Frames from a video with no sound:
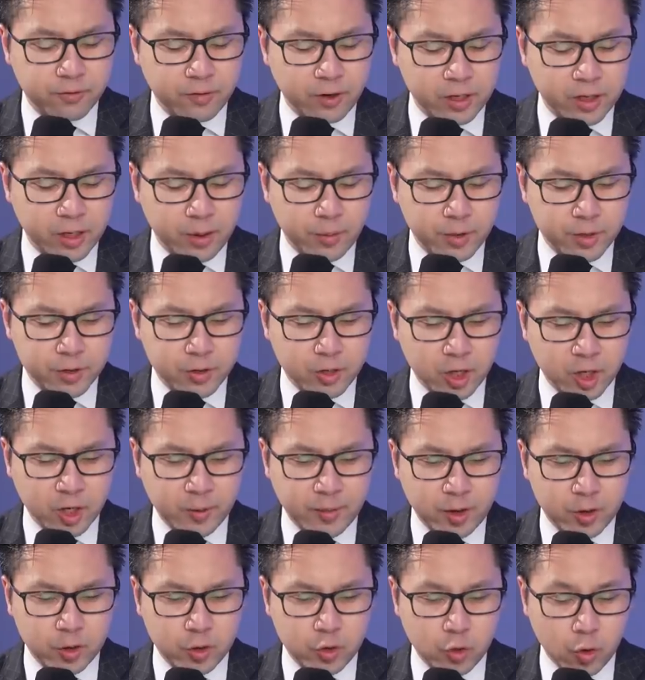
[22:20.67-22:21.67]
Finally, I want to talk
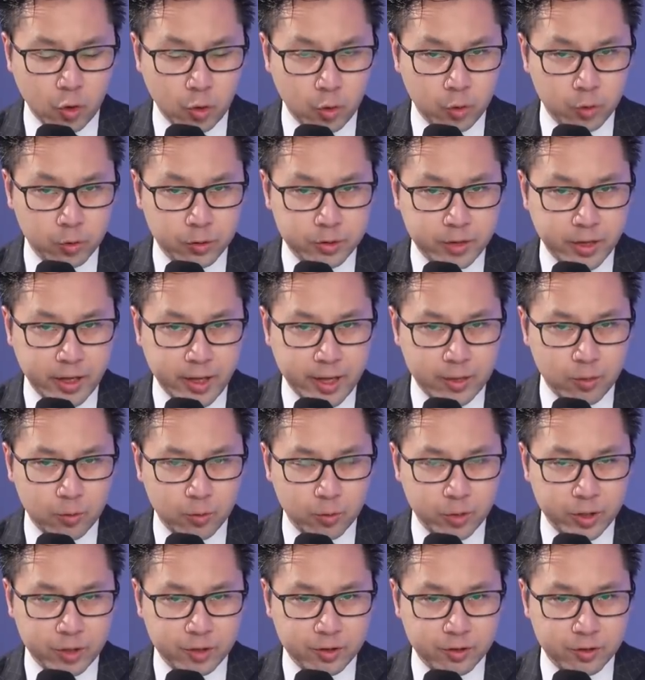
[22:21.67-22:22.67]
about gold and
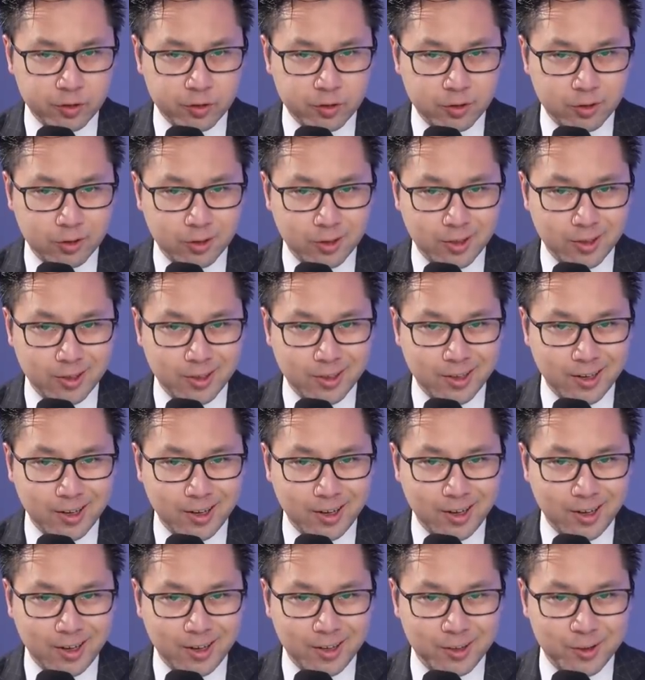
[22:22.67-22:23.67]
risks.
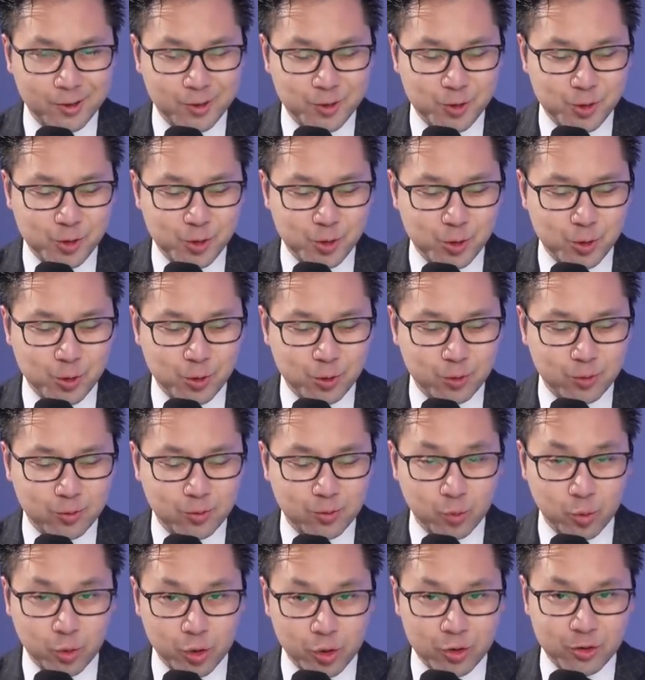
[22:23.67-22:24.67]
The two
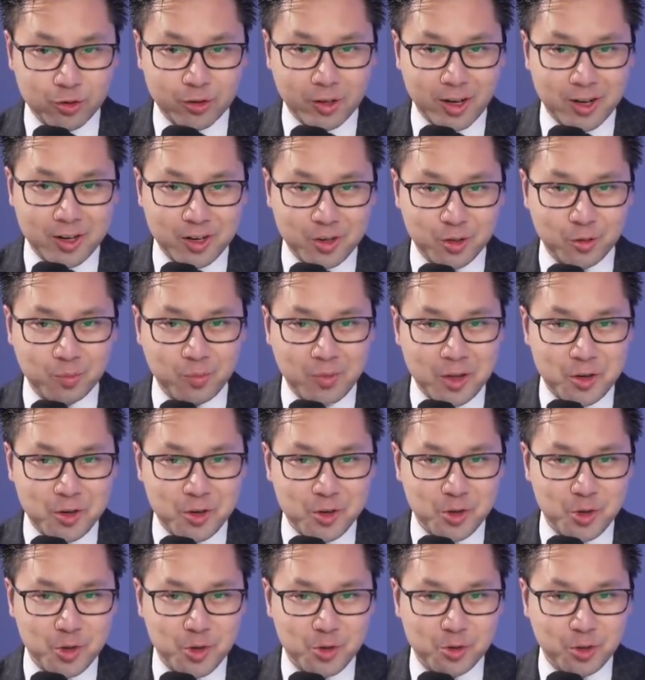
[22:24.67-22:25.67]
words that I just
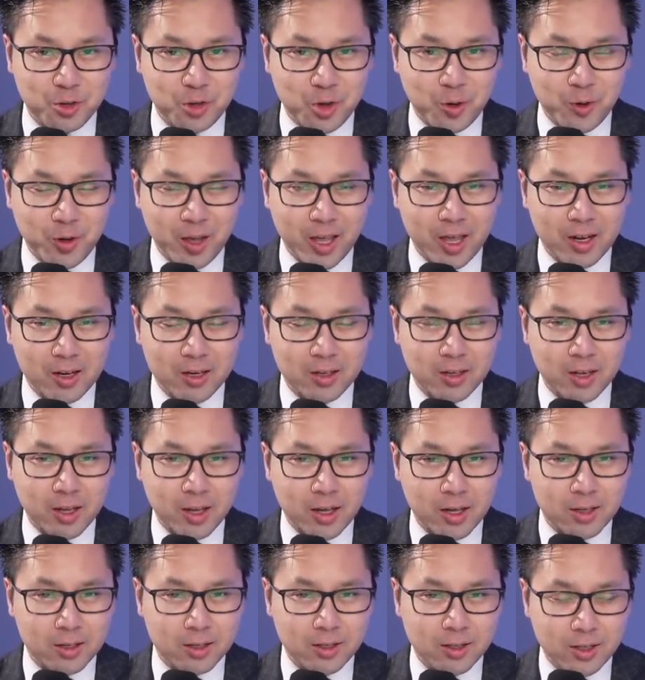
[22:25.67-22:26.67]
mentioned usually go hand in
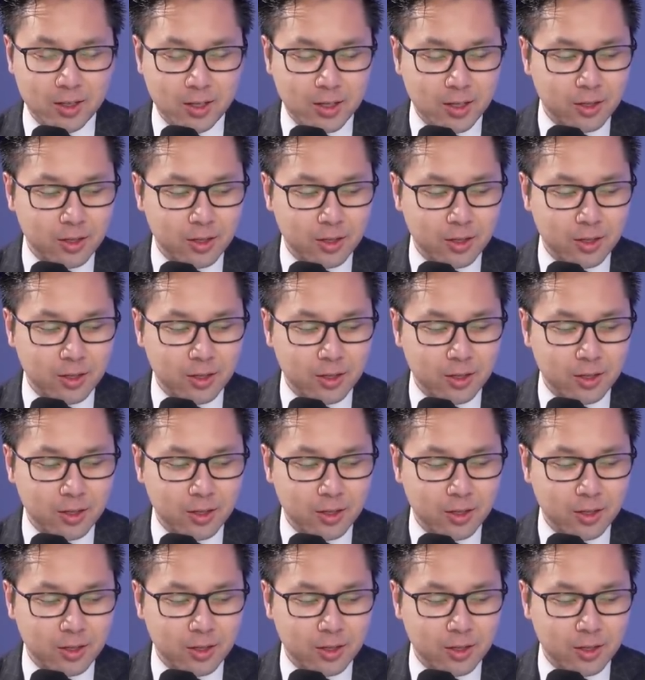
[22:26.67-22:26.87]
hand.